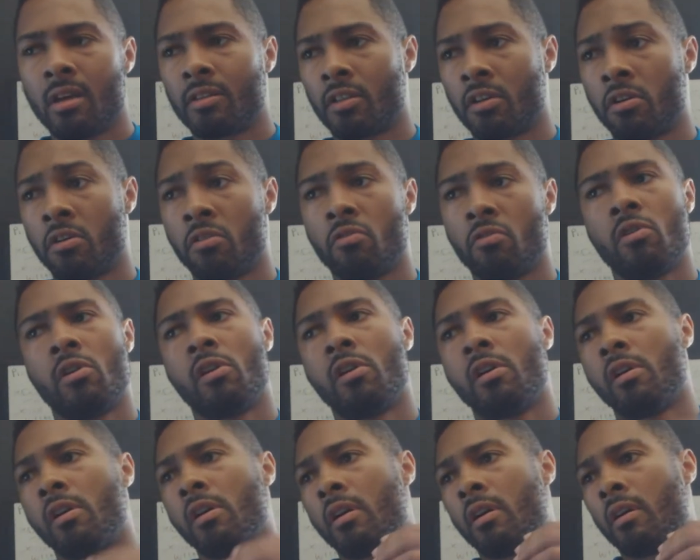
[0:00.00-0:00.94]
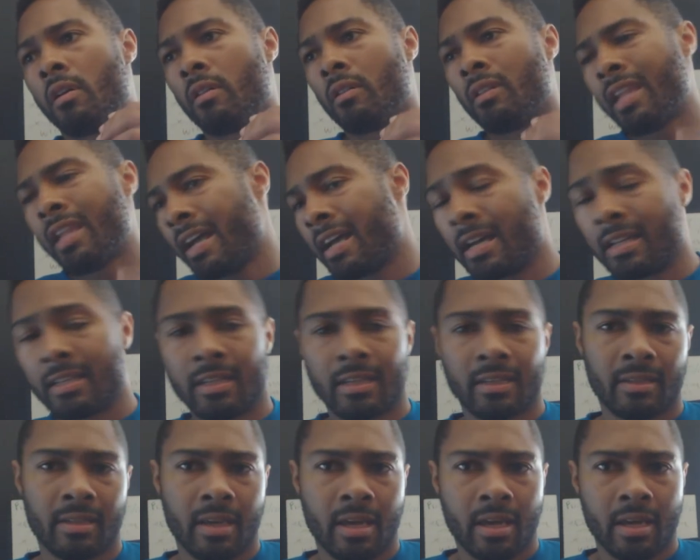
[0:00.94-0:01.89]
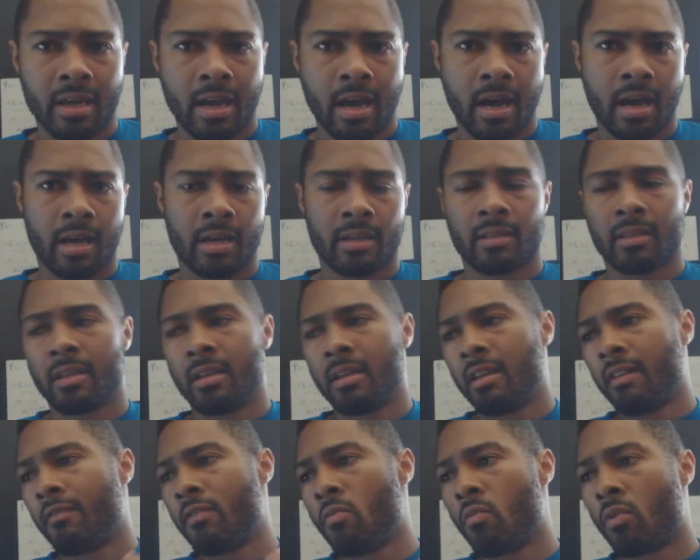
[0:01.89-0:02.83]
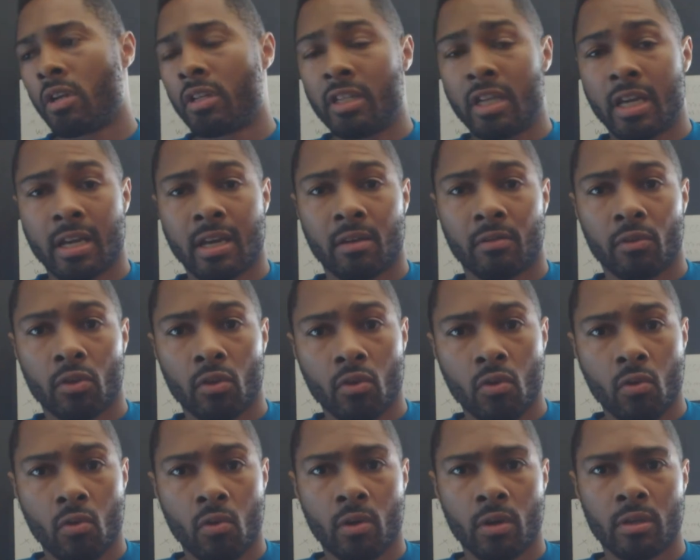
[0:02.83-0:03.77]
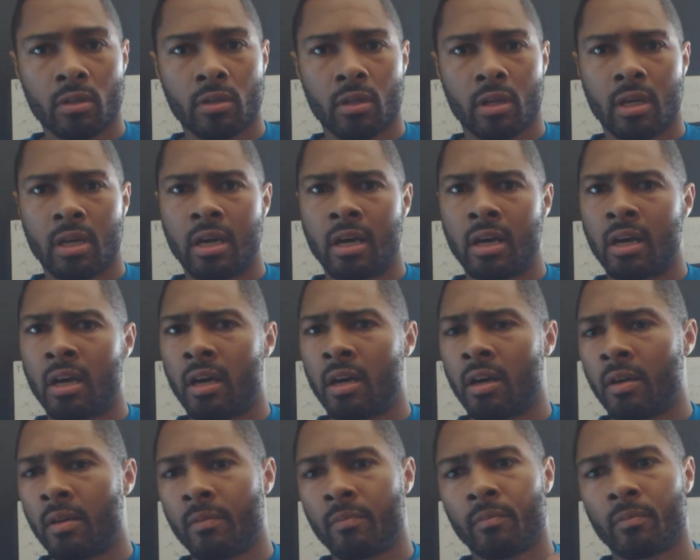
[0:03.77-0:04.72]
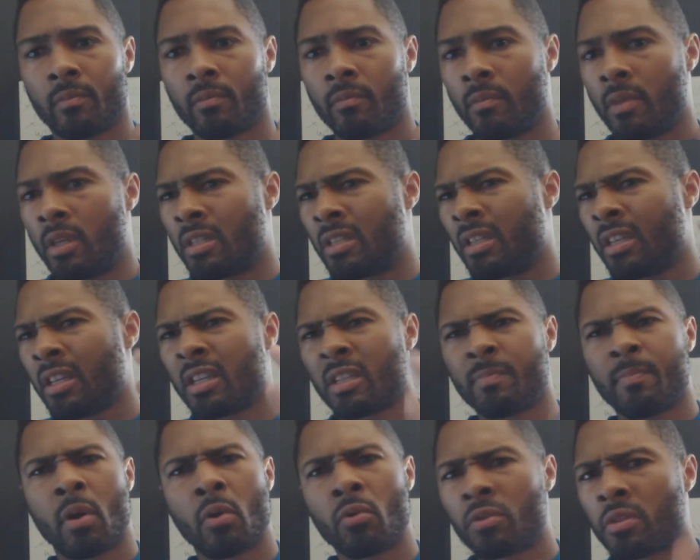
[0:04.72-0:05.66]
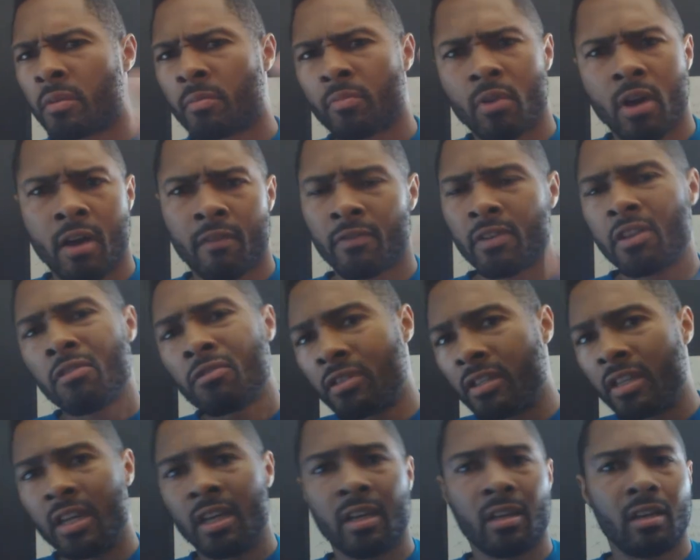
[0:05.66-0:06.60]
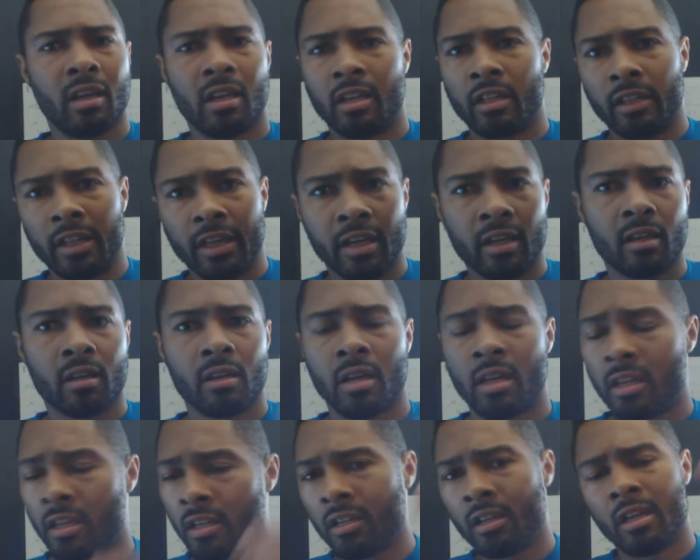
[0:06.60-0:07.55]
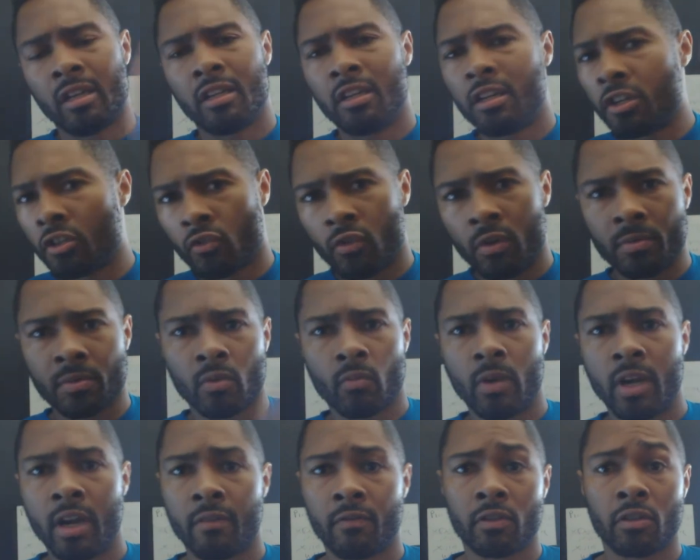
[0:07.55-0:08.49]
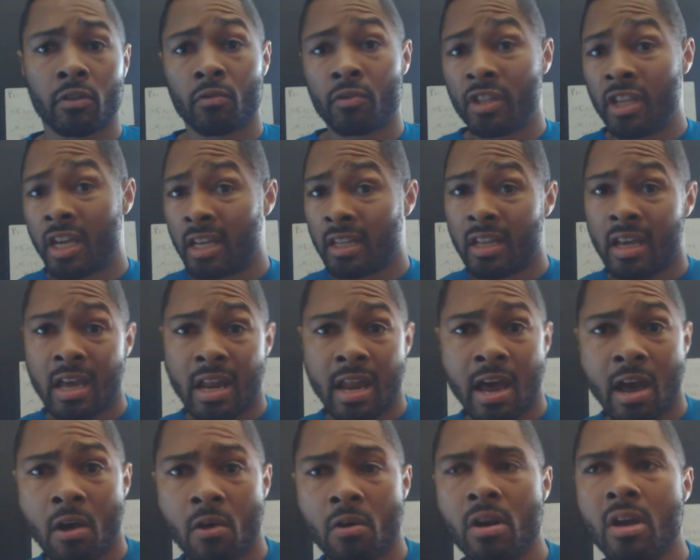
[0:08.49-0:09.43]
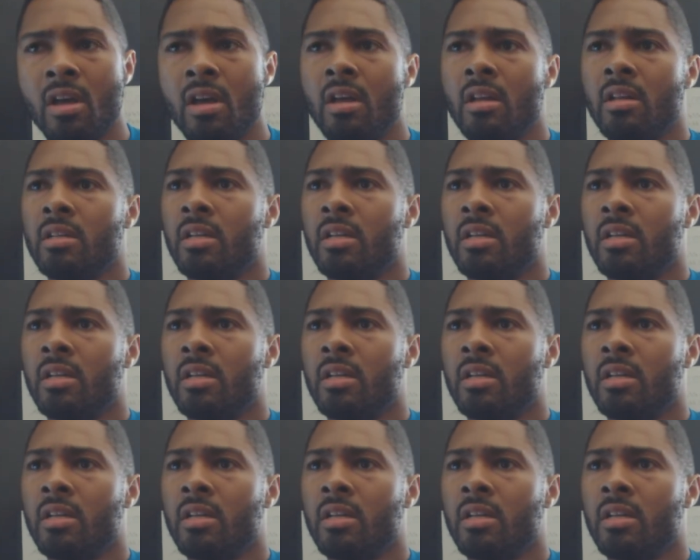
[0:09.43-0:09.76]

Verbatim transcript: So, like I just said, guys, if you want to check out the course. Uh, this thing is Post 2 Profit. You'll see it in the link in the, in the description, whatever. So check that out.